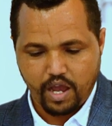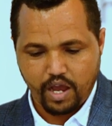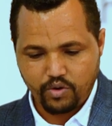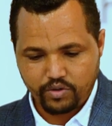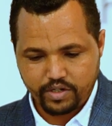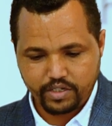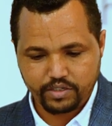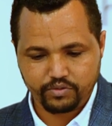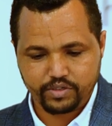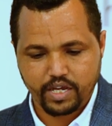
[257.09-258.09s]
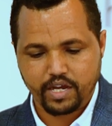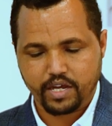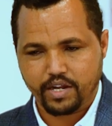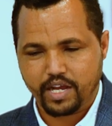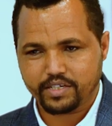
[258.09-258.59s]
According to
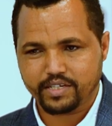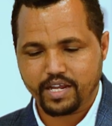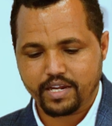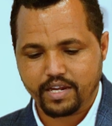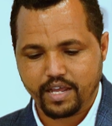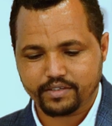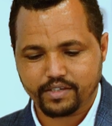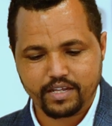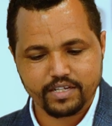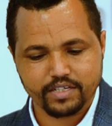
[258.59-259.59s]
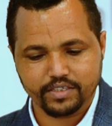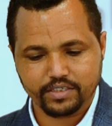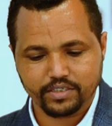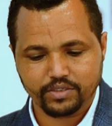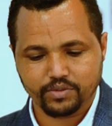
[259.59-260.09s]
the national
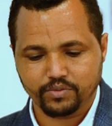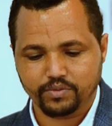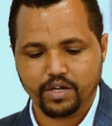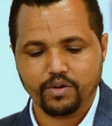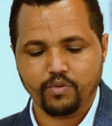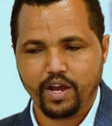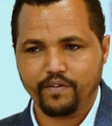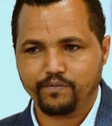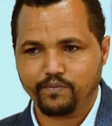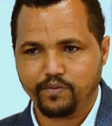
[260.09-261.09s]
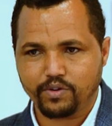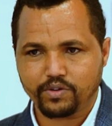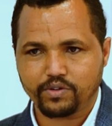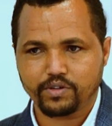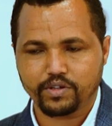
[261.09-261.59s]
strategies, we have
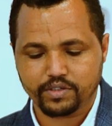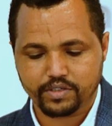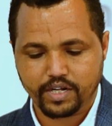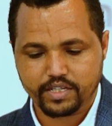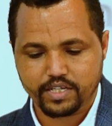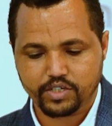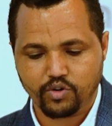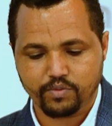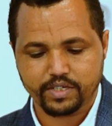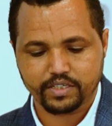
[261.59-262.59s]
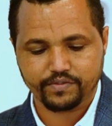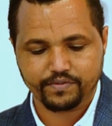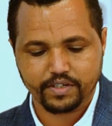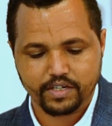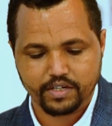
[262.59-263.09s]
4 strategic
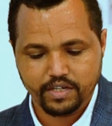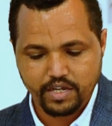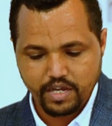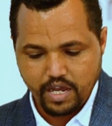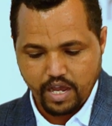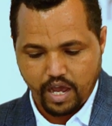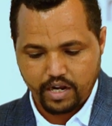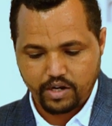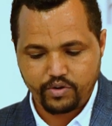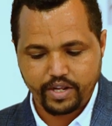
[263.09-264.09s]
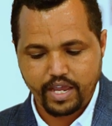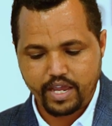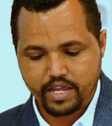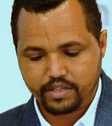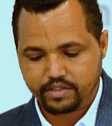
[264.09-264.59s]
objectives and around
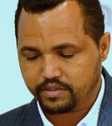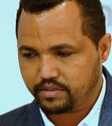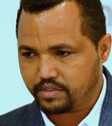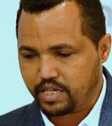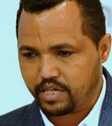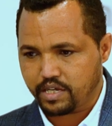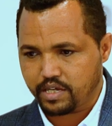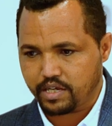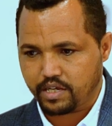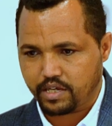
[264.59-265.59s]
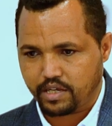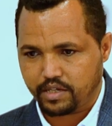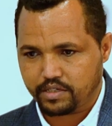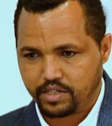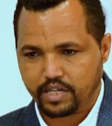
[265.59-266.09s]
8
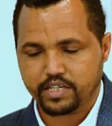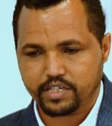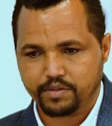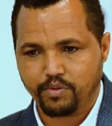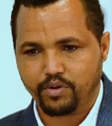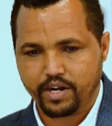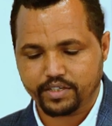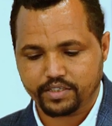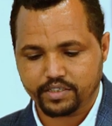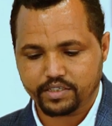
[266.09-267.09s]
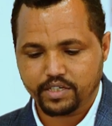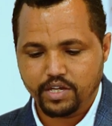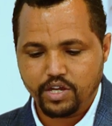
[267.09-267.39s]
strategic priorities.